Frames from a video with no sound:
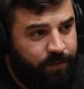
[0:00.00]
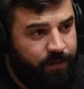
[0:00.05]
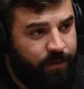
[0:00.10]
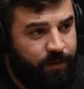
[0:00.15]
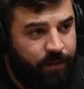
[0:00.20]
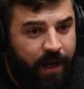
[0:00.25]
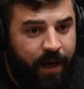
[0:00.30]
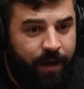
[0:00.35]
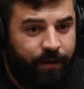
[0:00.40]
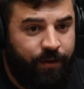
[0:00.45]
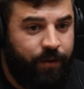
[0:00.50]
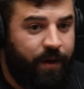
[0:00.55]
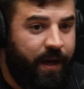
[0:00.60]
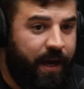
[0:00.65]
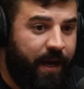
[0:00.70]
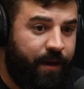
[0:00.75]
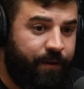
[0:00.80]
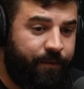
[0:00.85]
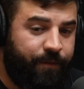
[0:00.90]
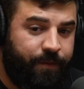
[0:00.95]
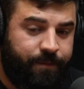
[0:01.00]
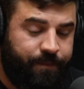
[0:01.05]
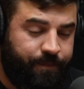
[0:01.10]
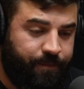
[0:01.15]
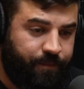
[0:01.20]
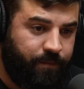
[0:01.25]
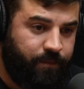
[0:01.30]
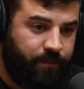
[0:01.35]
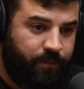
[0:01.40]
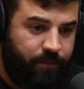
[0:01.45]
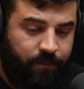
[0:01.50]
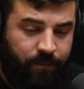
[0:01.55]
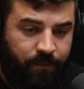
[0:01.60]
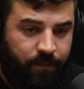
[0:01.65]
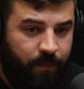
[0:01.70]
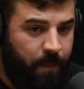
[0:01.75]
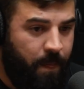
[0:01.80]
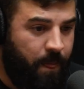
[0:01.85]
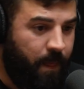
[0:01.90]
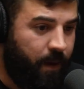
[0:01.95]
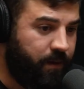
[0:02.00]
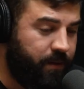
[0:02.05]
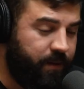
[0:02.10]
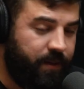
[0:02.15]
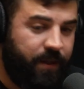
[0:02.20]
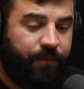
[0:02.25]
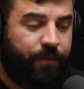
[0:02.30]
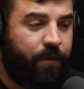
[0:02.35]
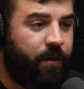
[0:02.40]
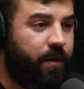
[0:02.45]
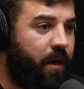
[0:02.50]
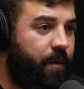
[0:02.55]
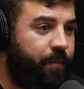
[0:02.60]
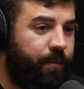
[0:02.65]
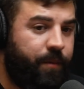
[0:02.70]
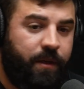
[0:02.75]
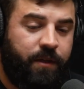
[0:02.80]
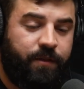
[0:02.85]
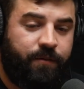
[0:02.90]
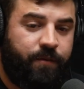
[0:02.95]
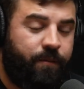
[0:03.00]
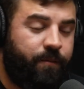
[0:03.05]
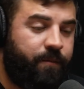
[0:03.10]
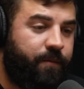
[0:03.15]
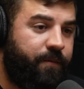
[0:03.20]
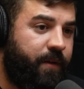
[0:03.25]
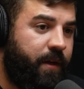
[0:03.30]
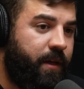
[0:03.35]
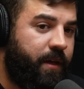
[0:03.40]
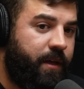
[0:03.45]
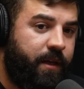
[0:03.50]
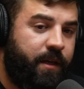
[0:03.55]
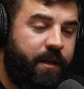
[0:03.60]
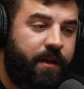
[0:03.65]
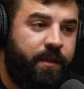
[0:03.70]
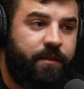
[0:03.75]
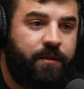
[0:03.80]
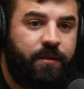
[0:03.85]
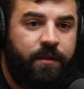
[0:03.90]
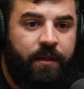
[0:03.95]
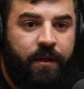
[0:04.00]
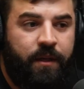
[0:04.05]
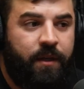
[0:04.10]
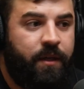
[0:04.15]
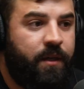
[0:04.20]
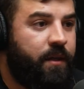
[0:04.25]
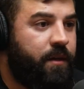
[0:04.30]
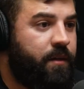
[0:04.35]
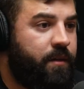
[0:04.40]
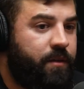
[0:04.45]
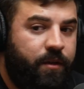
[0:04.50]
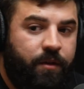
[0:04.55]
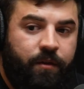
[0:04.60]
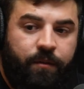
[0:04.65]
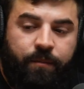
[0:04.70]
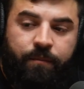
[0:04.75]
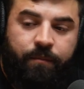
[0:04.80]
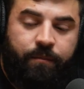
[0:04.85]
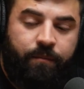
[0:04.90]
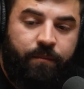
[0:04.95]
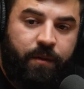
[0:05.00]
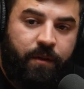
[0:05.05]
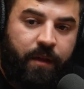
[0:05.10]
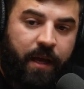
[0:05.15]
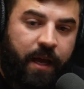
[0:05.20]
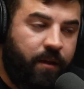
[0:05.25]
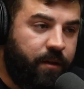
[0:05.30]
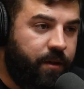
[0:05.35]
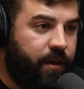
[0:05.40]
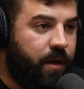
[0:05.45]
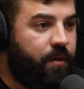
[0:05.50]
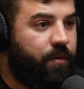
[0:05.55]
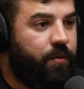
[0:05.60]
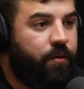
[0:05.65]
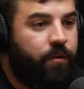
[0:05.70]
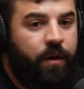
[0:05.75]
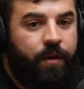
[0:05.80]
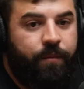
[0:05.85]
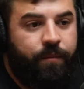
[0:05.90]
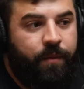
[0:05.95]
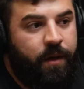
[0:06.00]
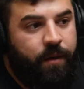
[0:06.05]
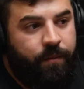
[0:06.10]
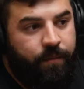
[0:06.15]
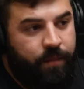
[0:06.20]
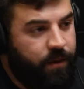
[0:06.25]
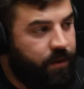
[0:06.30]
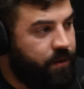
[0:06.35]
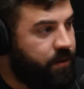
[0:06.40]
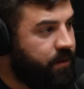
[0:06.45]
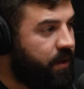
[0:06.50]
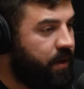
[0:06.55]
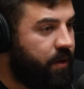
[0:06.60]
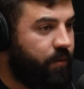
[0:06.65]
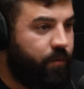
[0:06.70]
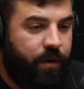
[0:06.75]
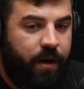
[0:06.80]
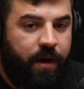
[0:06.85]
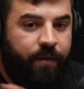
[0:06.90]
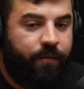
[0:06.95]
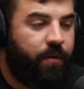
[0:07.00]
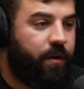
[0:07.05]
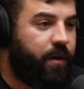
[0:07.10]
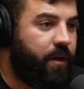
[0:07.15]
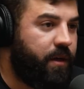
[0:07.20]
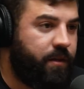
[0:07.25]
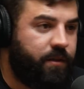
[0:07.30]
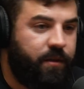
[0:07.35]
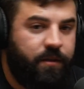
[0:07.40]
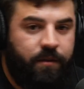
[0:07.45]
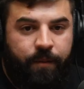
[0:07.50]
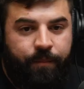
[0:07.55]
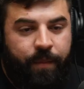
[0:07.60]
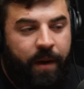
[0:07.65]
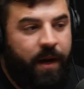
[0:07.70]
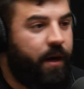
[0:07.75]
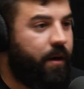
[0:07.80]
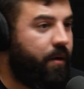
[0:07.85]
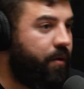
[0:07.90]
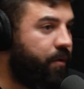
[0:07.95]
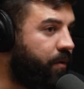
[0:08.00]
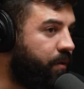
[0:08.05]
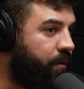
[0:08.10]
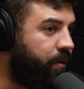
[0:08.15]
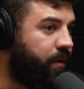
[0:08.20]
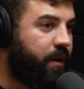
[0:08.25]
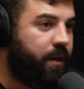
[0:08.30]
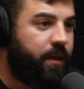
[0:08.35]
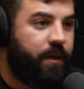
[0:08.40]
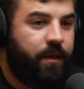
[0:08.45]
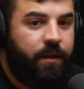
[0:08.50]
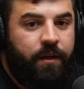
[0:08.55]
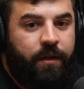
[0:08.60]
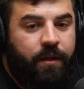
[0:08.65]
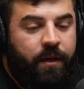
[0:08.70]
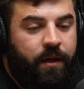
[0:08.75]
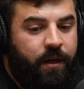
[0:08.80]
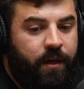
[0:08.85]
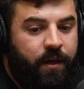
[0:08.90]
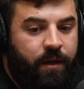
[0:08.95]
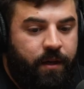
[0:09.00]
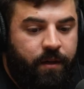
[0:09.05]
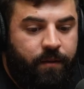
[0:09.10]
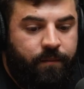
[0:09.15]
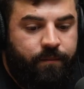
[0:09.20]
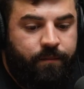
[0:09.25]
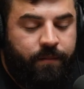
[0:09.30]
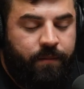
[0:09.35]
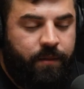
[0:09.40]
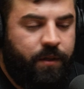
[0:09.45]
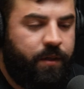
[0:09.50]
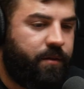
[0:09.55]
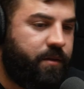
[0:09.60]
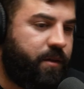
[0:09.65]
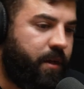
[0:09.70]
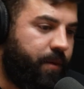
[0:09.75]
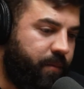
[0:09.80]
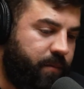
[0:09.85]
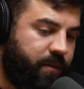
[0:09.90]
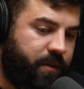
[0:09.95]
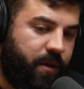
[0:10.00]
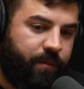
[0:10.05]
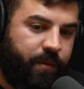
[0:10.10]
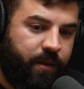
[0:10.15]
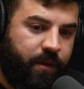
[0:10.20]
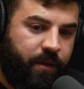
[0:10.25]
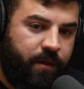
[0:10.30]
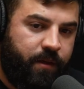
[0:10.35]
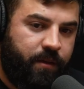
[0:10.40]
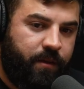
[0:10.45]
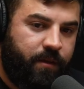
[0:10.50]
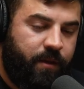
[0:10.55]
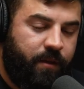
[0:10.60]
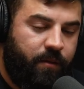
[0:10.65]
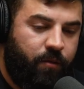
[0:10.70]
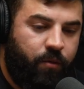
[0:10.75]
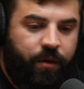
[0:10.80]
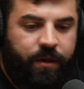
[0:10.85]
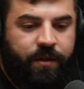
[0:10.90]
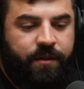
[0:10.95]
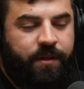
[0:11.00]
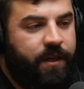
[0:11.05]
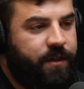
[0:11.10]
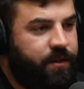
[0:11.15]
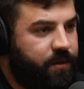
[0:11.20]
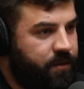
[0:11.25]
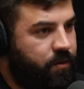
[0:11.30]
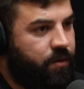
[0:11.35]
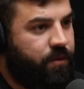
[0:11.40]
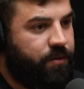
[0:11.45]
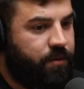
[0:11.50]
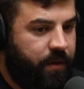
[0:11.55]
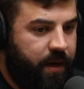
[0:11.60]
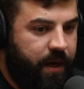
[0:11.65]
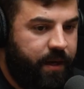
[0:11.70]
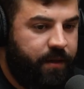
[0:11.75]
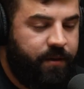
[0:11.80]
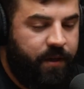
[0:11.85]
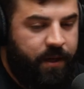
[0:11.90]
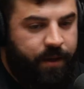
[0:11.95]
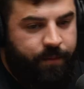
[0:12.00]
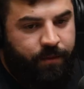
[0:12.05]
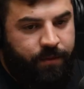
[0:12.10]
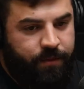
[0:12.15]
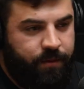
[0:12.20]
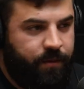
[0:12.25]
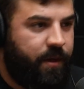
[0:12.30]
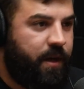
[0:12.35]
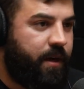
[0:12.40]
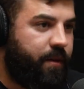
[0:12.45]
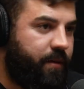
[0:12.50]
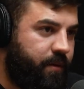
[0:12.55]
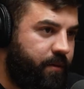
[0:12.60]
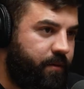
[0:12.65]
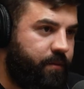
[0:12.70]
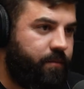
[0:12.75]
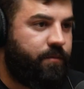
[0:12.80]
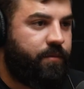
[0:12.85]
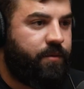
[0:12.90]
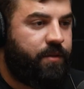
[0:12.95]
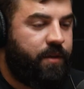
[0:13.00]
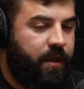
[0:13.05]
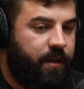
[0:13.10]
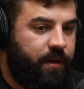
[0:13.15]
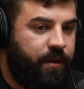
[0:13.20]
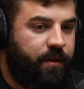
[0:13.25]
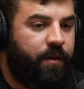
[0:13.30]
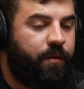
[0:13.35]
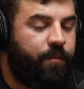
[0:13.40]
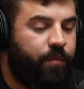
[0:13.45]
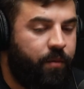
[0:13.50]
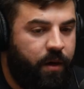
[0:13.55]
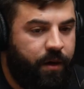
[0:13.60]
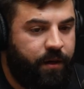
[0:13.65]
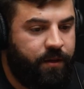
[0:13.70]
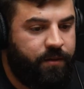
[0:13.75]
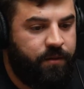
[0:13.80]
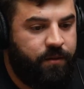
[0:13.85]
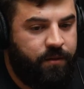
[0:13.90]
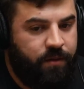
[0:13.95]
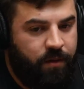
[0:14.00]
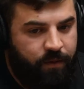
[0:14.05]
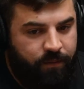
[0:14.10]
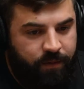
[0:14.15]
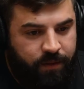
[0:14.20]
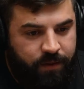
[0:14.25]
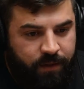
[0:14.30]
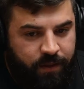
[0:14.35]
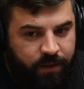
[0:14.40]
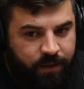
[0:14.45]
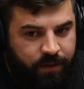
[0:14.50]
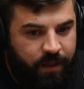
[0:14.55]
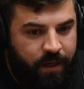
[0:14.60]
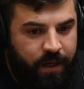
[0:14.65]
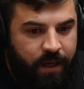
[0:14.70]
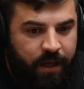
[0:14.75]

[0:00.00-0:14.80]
So now you have different companies from fitness, you know, LEO equipment, military, whatever it is, it's apparel. You know, some of the organizations also got a table. So now they're selling their products and services.